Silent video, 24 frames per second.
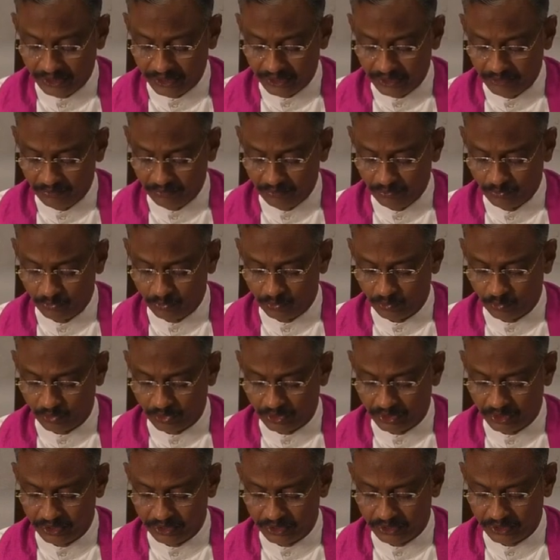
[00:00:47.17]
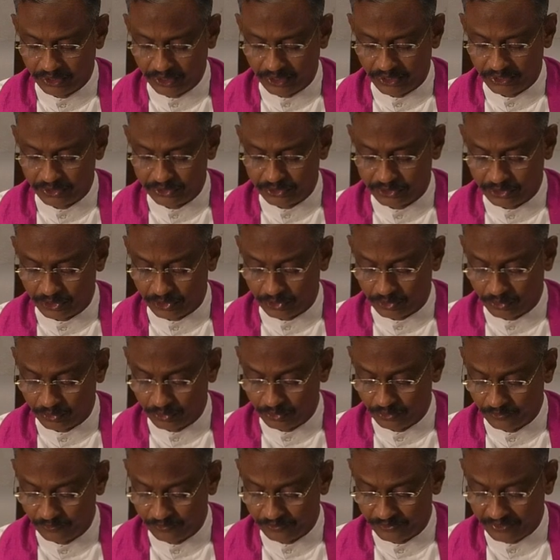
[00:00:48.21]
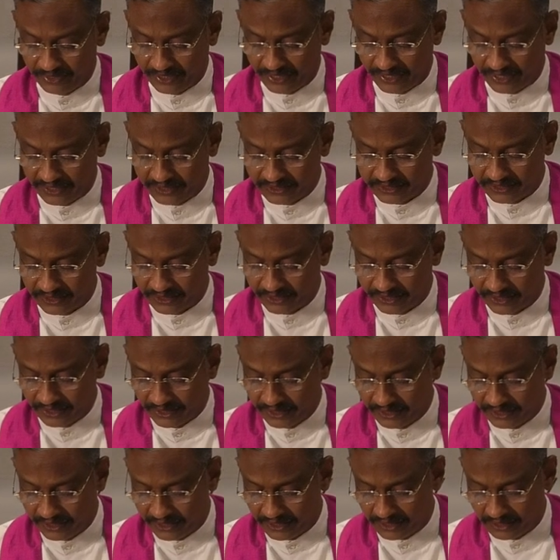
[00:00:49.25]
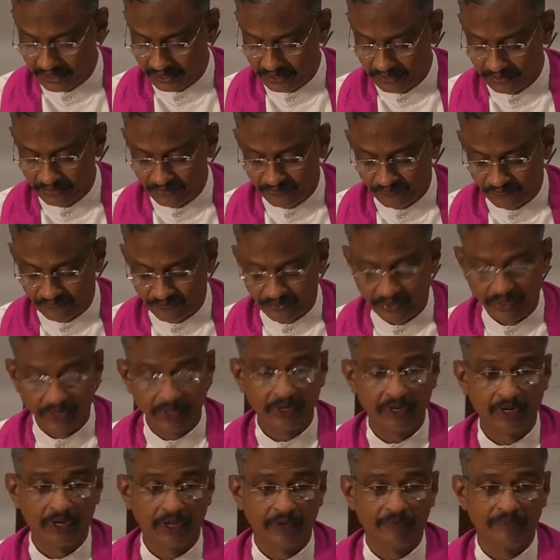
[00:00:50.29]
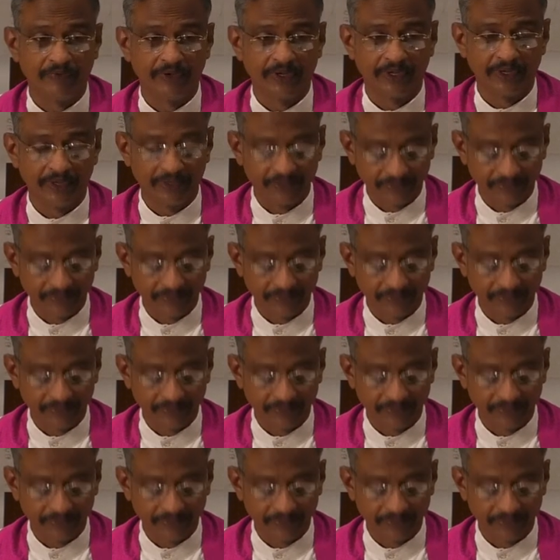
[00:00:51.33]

hymn 180, There is a green hill far away.